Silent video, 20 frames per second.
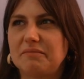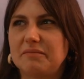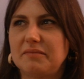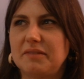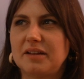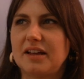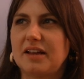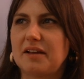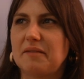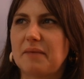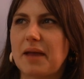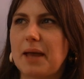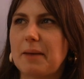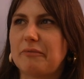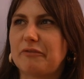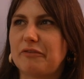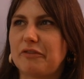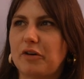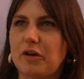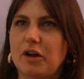
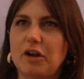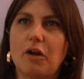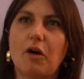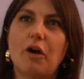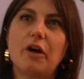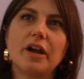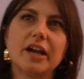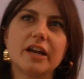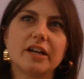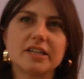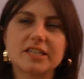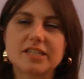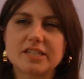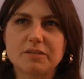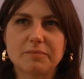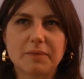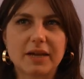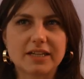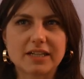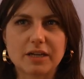app for lawyers
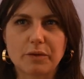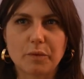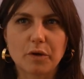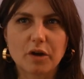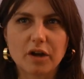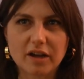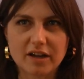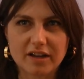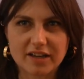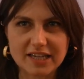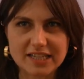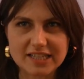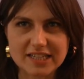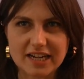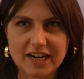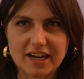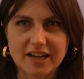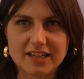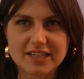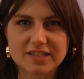to make their work
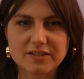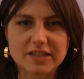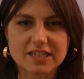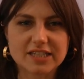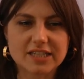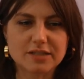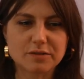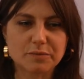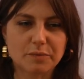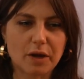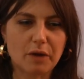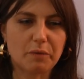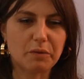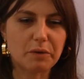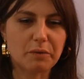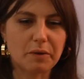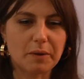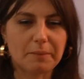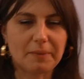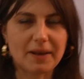easier. So this is where
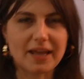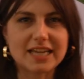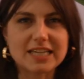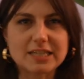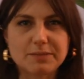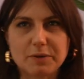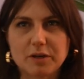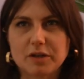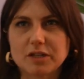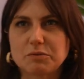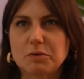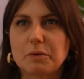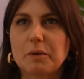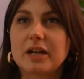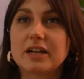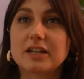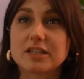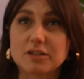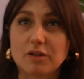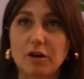we were placed because we were
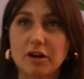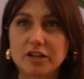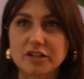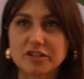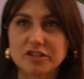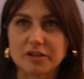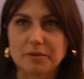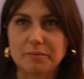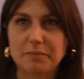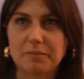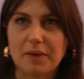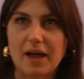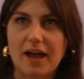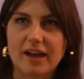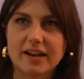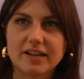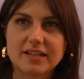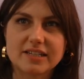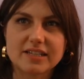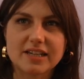in a scholarship
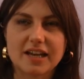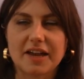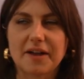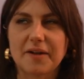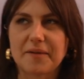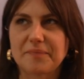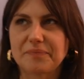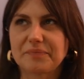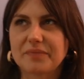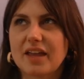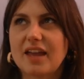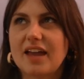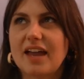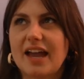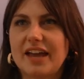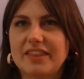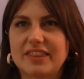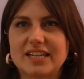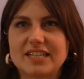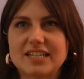part
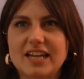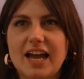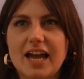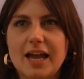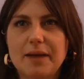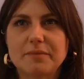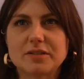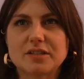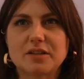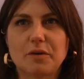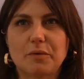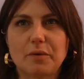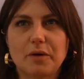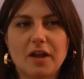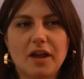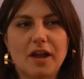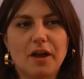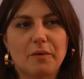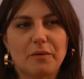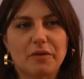at that time.
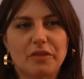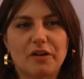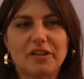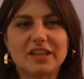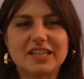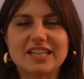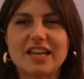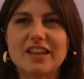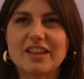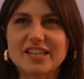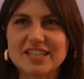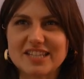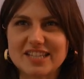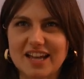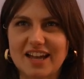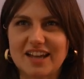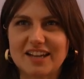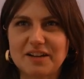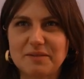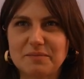So with all these other
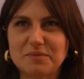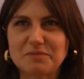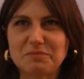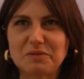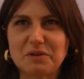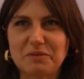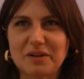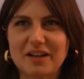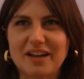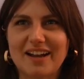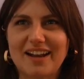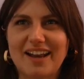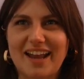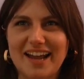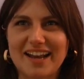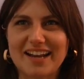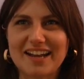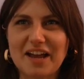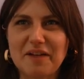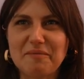startups, we were
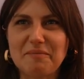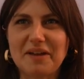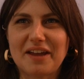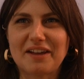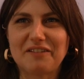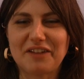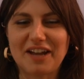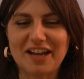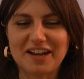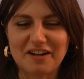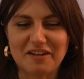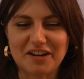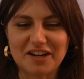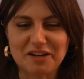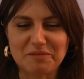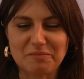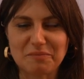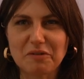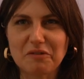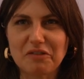lined up and we had our
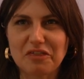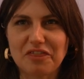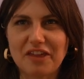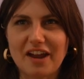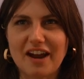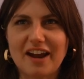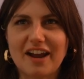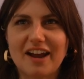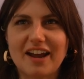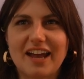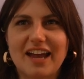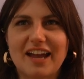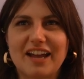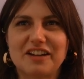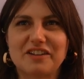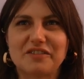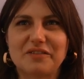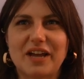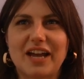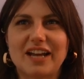little booth there
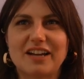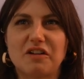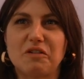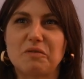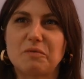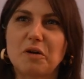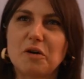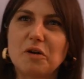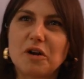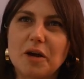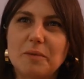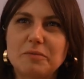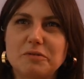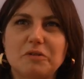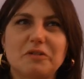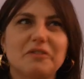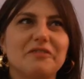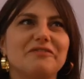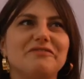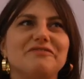and we had our roll-ups.
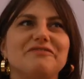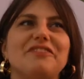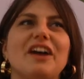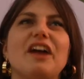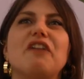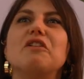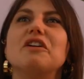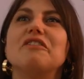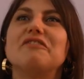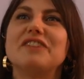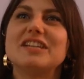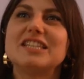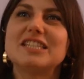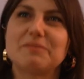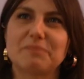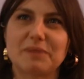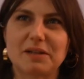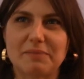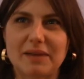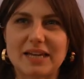We were very
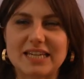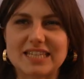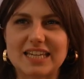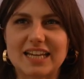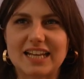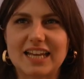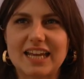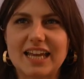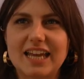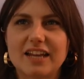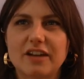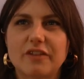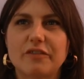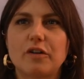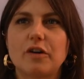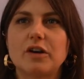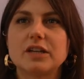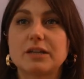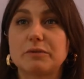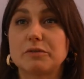visible basically. And
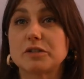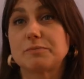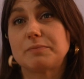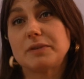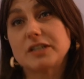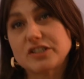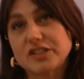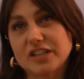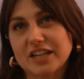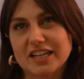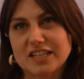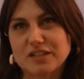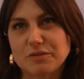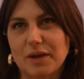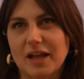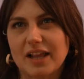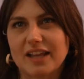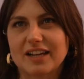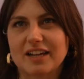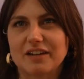of course I was pitching as
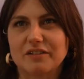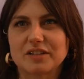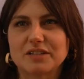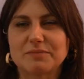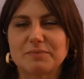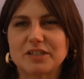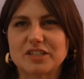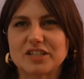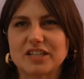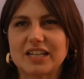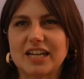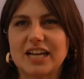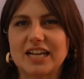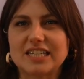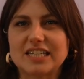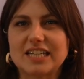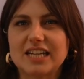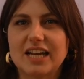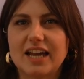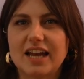well, and I was pitching the
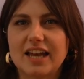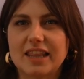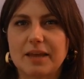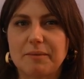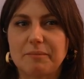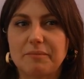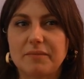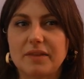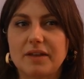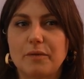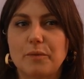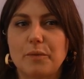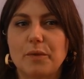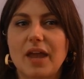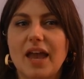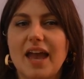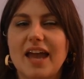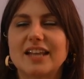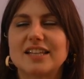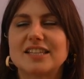idea, and then
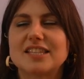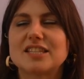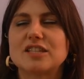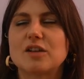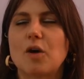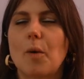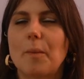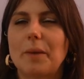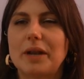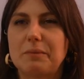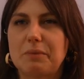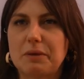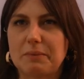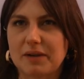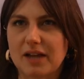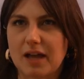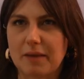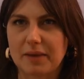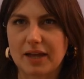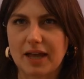we had so many
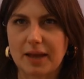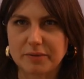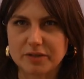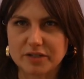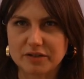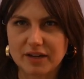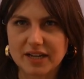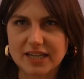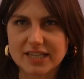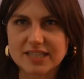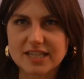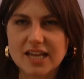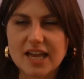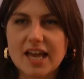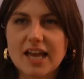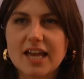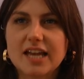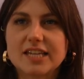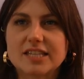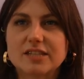people coming up to us.
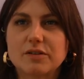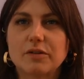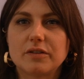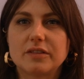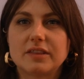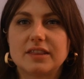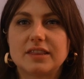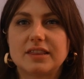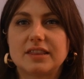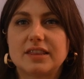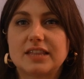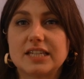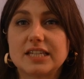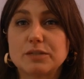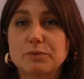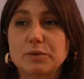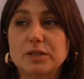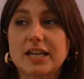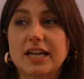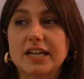So
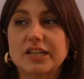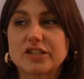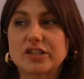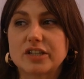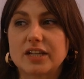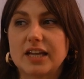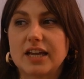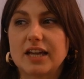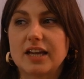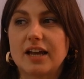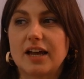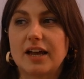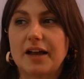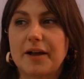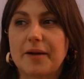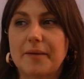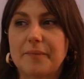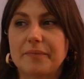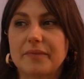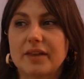this was actually
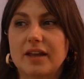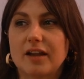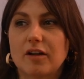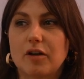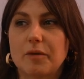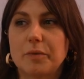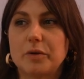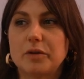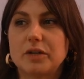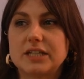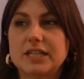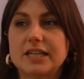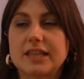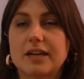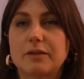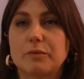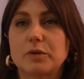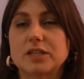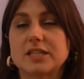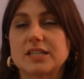a community
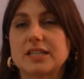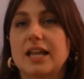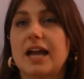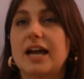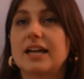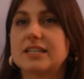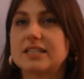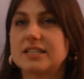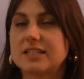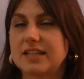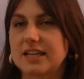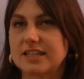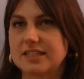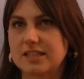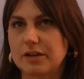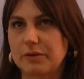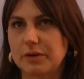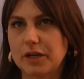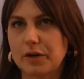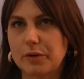that was not
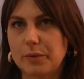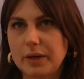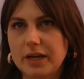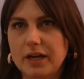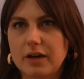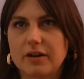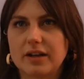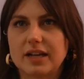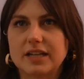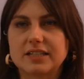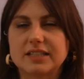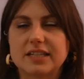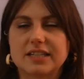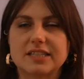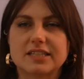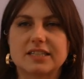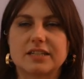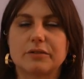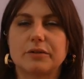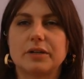necessarily queer or not
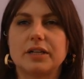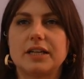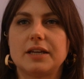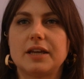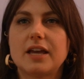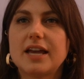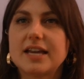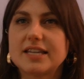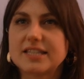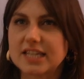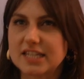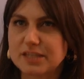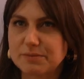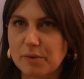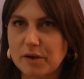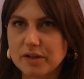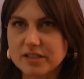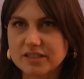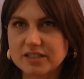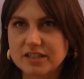necessarily sex
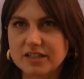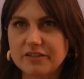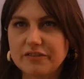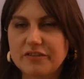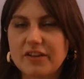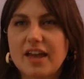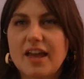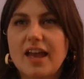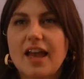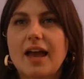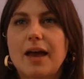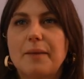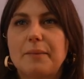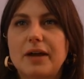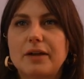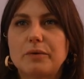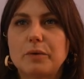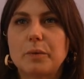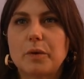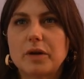positive,
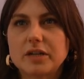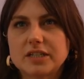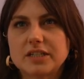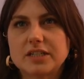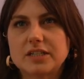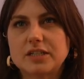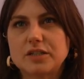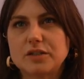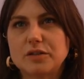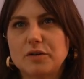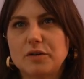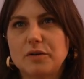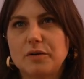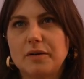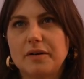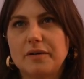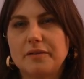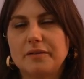but we wanted to,